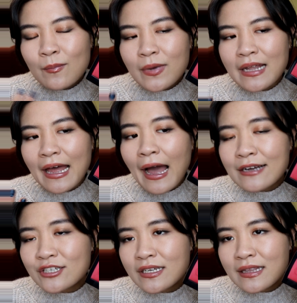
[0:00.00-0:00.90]
but I
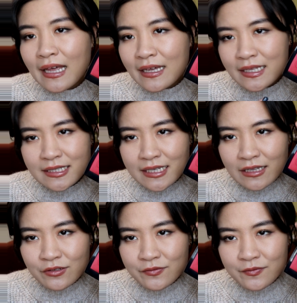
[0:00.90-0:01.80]
actually like this
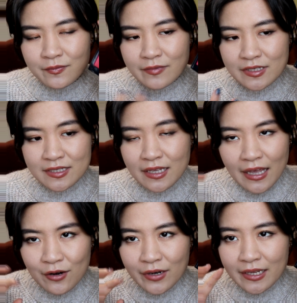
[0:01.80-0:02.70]
kind of
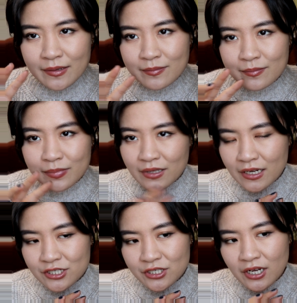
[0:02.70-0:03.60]
scary
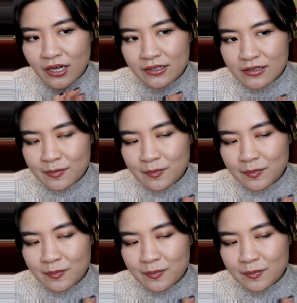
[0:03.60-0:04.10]
blush color,